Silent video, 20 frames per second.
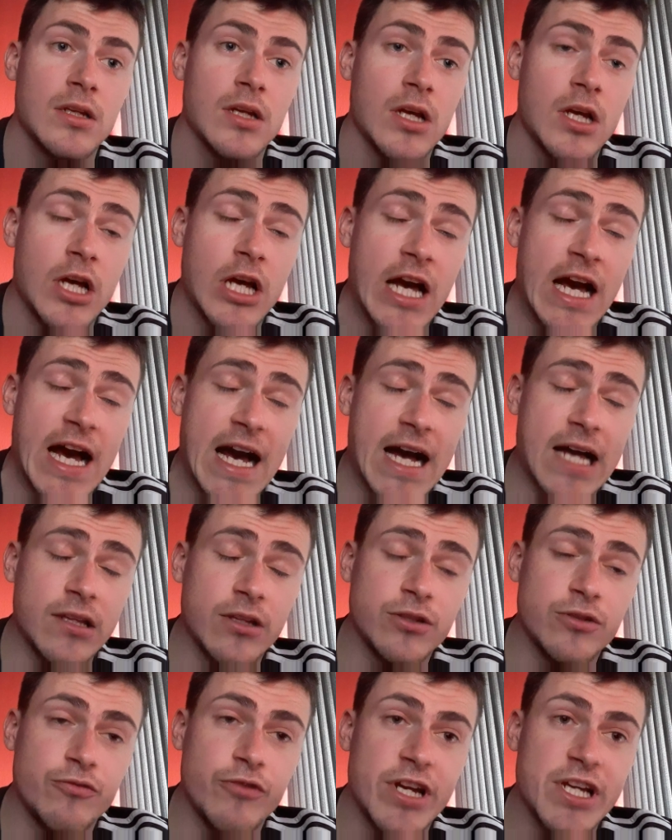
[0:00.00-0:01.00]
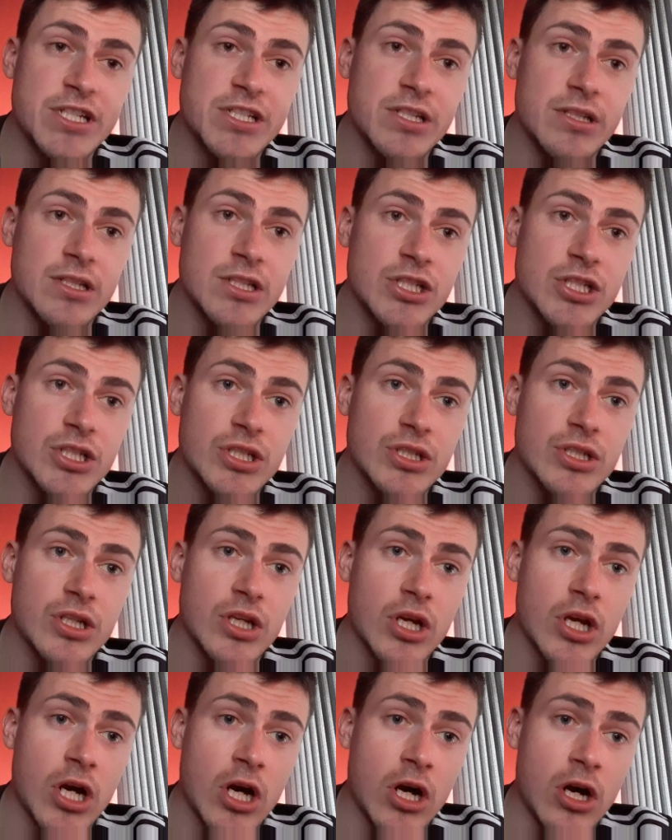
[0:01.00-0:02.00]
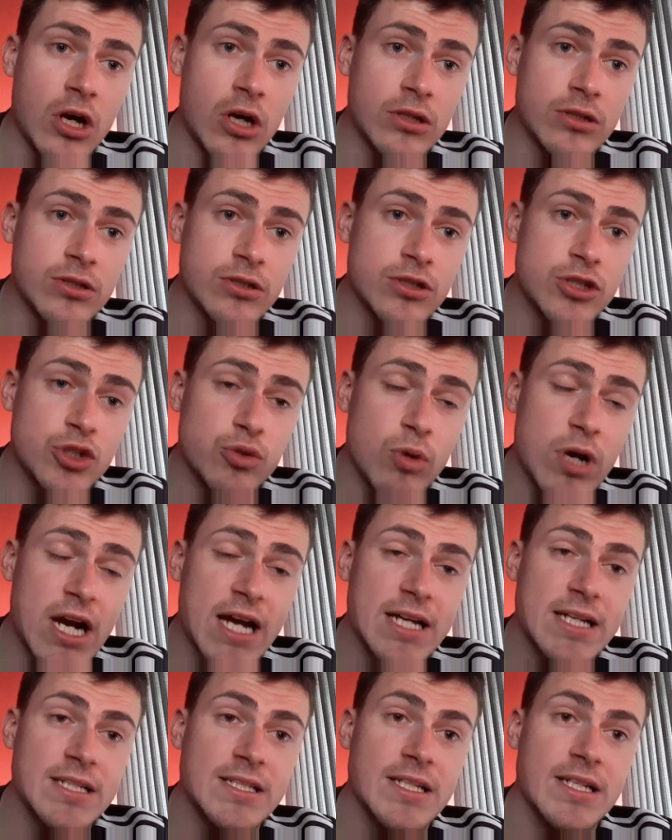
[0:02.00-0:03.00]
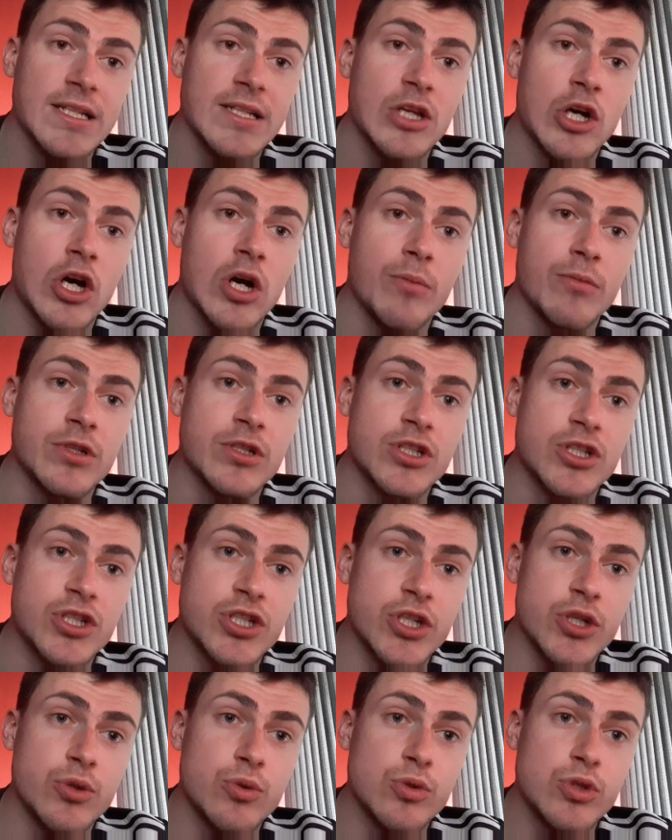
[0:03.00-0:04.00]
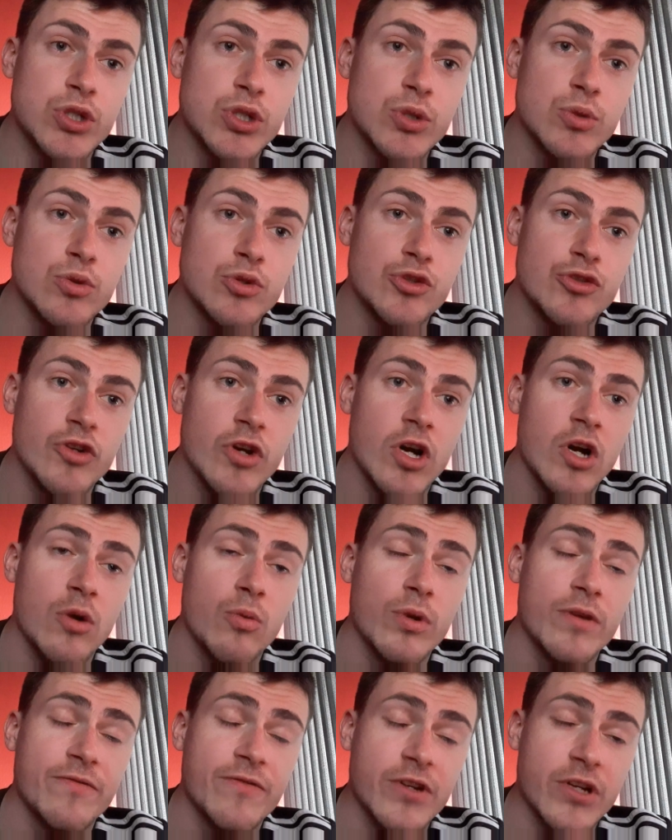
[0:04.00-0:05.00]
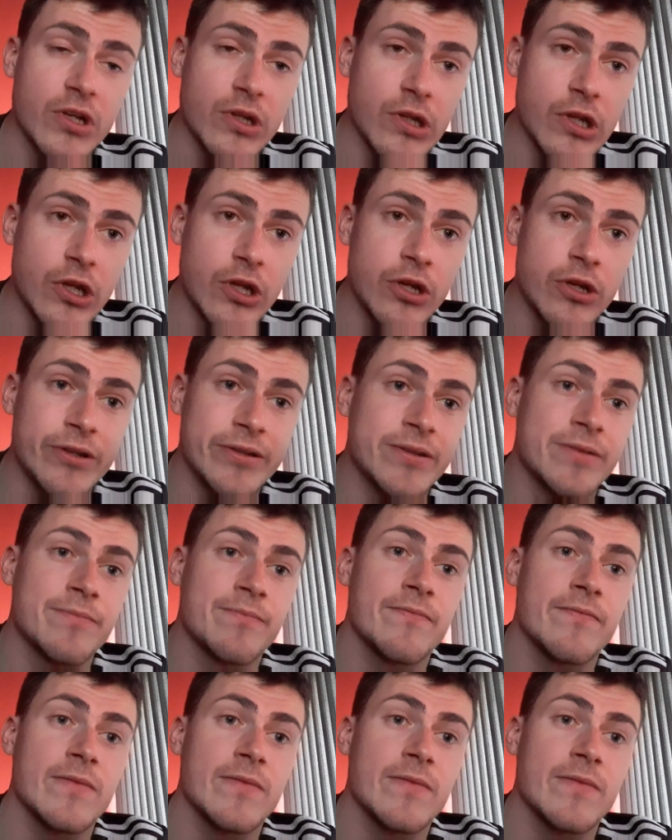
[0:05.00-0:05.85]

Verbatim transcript: Uh, Haaland recently scored twice in Dortmund's 2 2 draw with Cologne.